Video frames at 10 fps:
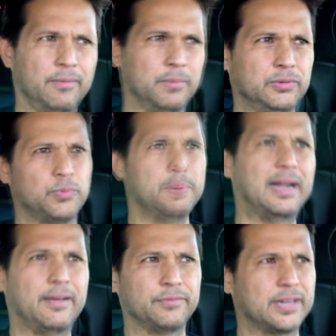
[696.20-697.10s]
most women
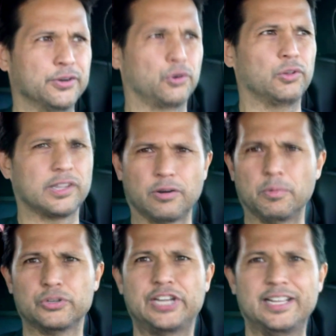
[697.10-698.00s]
have controlled their
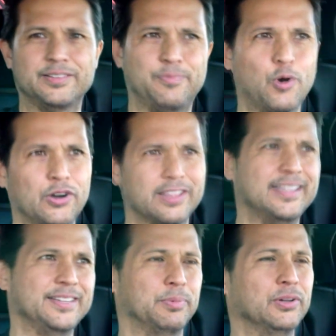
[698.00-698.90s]
emotions more than
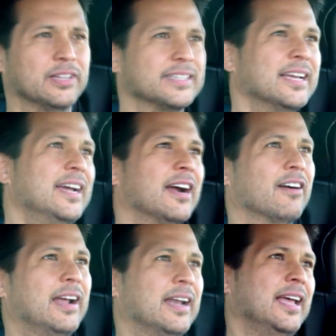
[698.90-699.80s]
these bullies,
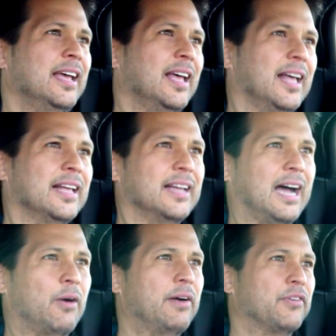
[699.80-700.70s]
right?
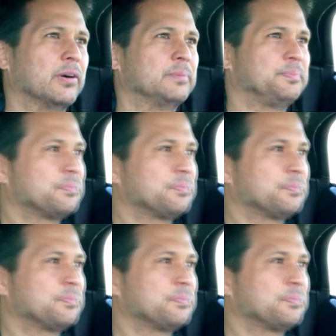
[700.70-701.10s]
However,